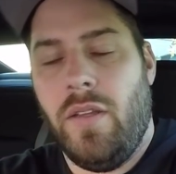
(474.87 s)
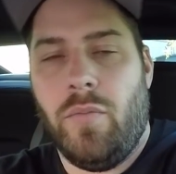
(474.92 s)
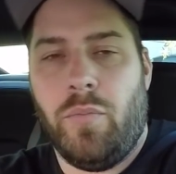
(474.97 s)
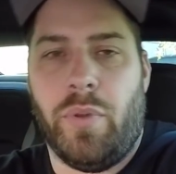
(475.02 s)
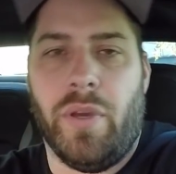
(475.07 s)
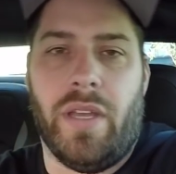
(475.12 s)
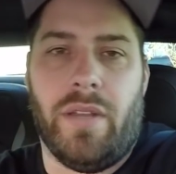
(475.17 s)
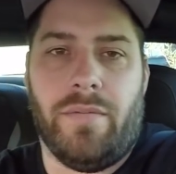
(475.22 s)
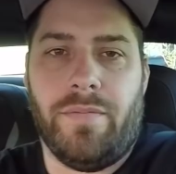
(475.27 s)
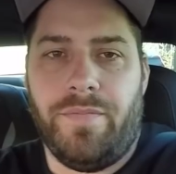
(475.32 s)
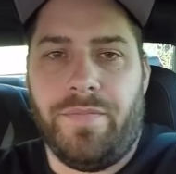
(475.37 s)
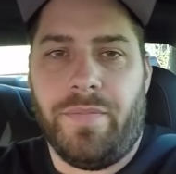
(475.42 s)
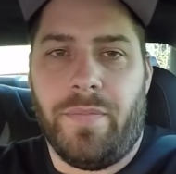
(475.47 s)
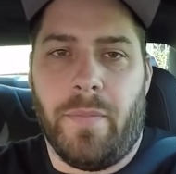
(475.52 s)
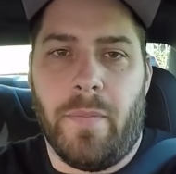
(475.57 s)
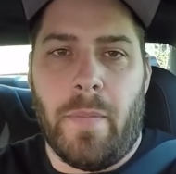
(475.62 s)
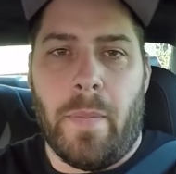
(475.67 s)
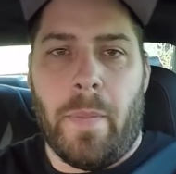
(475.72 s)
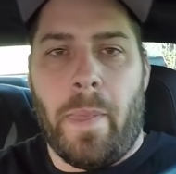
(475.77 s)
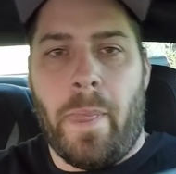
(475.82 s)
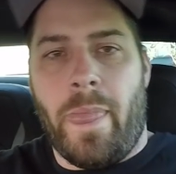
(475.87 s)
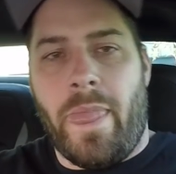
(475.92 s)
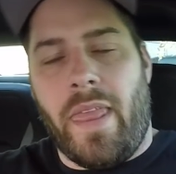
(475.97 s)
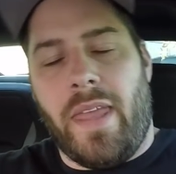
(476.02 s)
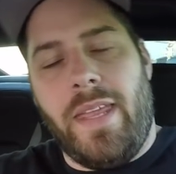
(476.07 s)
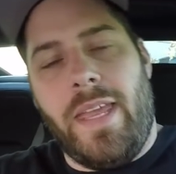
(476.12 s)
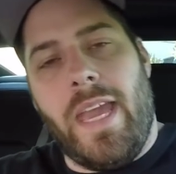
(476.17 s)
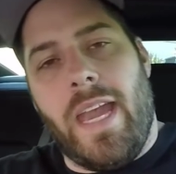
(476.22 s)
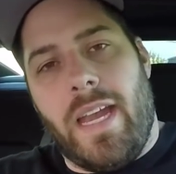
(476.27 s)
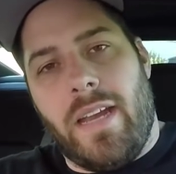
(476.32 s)
But
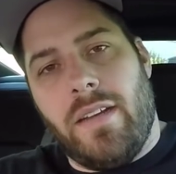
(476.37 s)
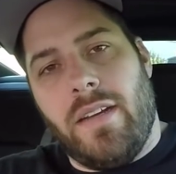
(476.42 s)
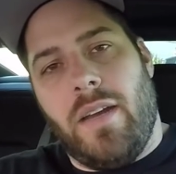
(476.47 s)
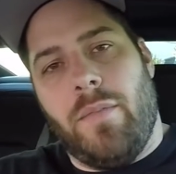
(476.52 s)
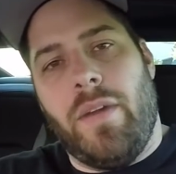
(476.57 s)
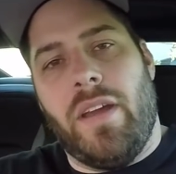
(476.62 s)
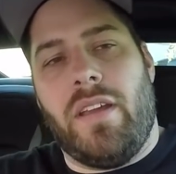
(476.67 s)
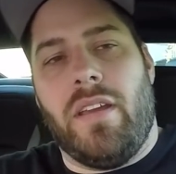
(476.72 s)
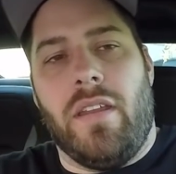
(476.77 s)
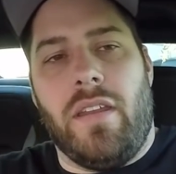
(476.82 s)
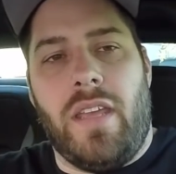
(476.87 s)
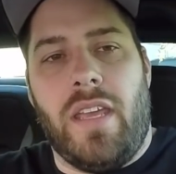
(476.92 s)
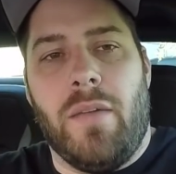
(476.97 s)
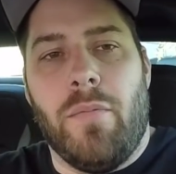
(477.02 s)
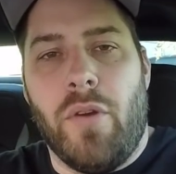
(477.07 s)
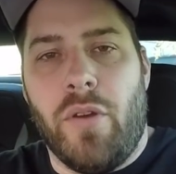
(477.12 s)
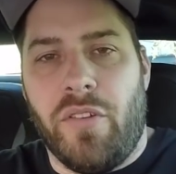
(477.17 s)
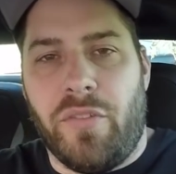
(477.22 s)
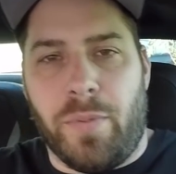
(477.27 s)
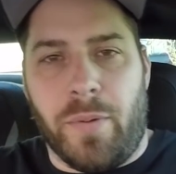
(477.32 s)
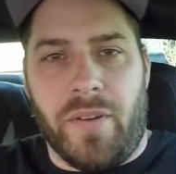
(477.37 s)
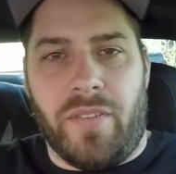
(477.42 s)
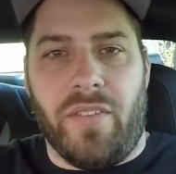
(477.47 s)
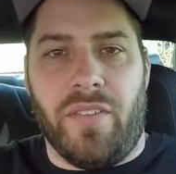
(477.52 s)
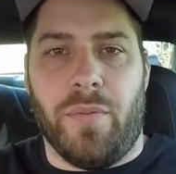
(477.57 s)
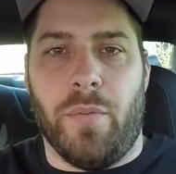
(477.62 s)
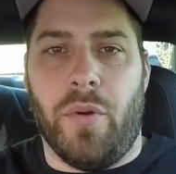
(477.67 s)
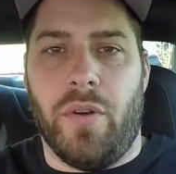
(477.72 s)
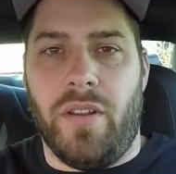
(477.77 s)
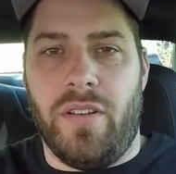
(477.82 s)
yeah, I'm at Cunningham Motorsports
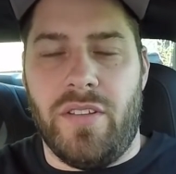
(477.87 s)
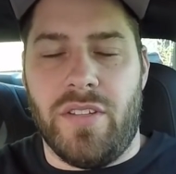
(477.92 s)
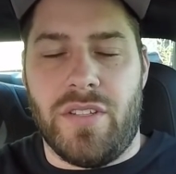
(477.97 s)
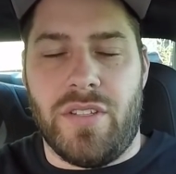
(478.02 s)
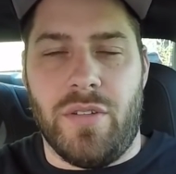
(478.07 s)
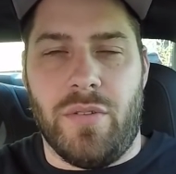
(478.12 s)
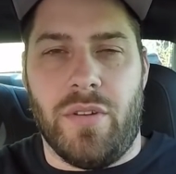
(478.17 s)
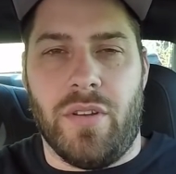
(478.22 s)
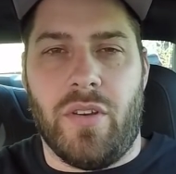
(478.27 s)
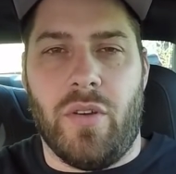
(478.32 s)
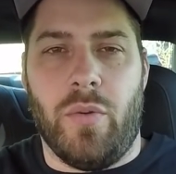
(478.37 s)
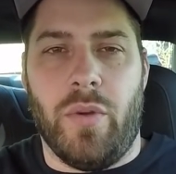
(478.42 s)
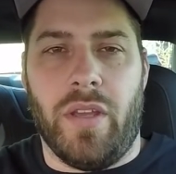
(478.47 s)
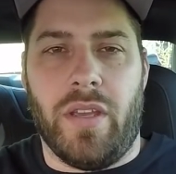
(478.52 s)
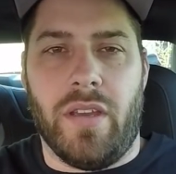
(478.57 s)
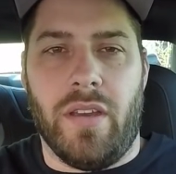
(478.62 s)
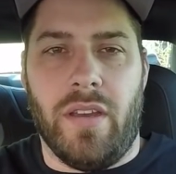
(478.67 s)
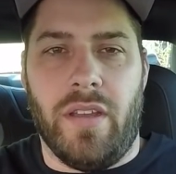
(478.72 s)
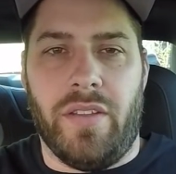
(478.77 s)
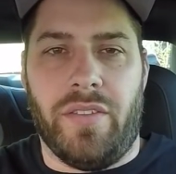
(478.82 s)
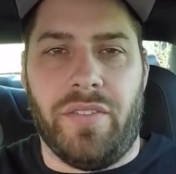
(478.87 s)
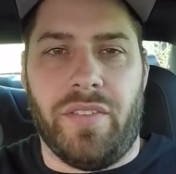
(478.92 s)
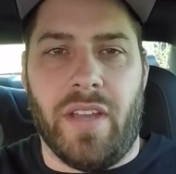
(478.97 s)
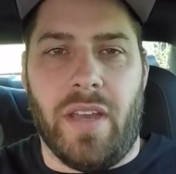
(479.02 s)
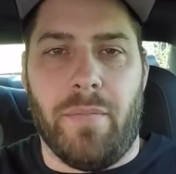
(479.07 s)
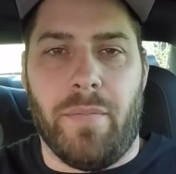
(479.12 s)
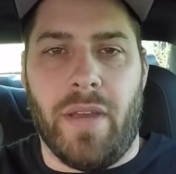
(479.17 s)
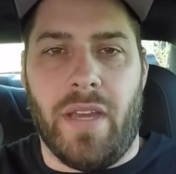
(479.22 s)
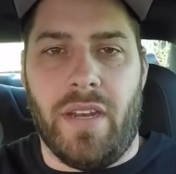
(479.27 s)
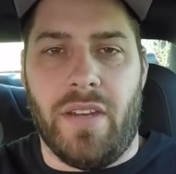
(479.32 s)
this morning, just doing a quick
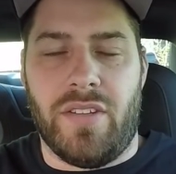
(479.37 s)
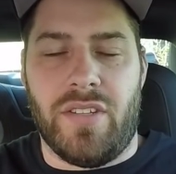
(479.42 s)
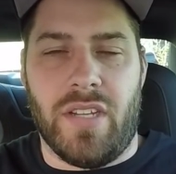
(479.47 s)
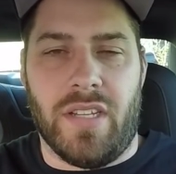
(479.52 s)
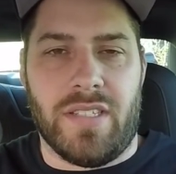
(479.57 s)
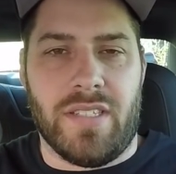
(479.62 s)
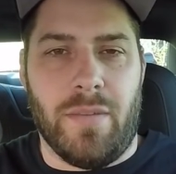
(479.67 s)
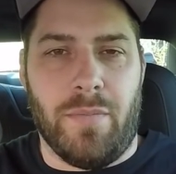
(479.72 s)
stop by to check